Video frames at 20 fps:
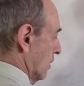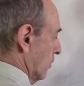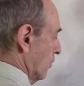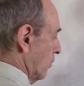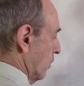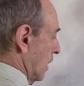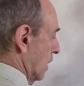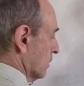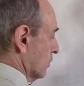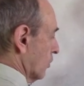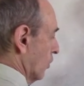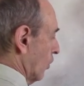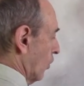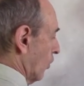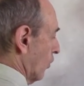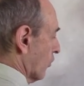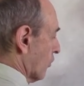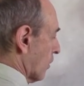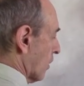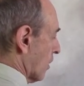one
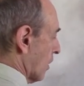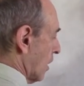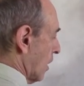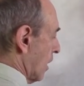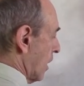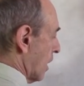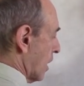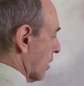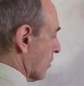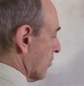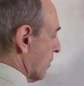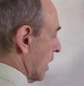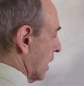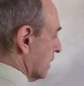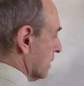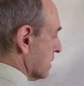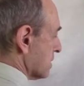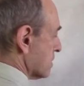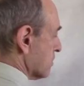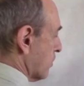over R
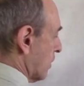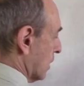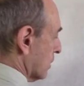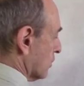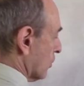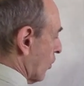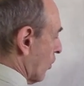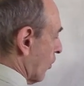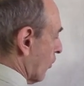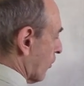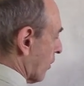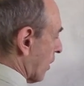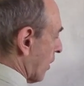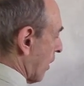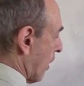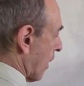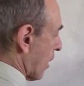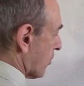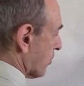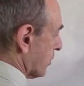minus one over
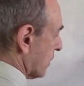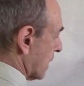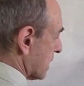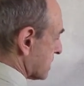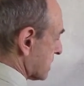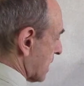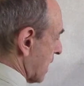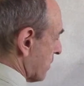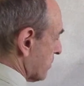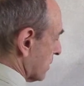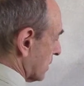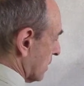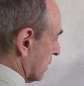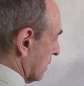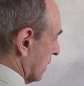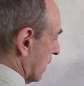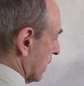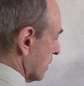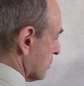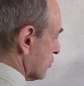R plus
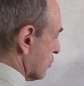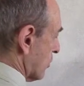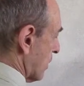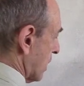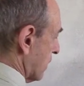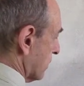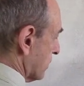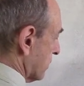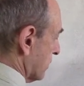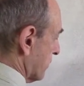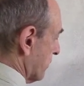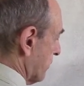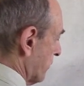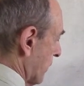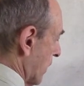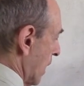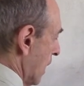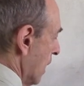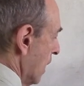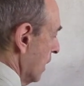capital H, right?
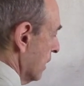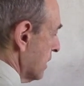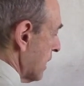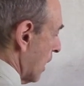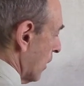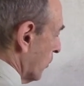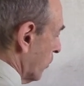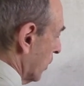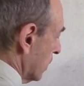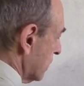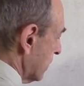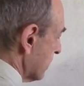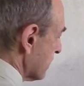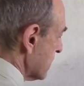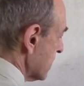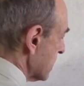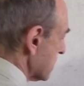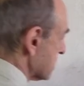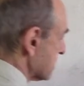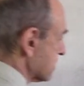Now, what if
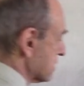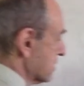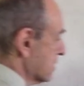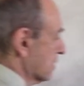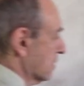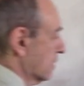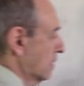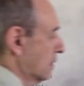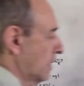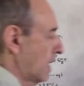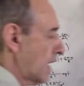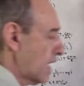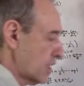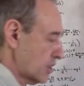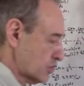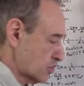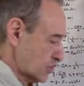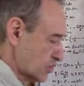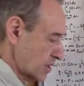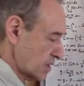this
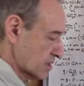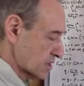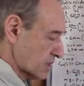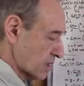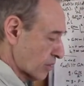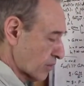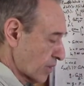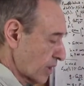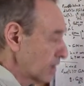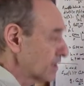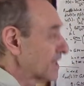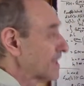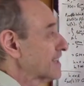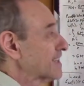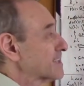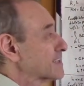H is really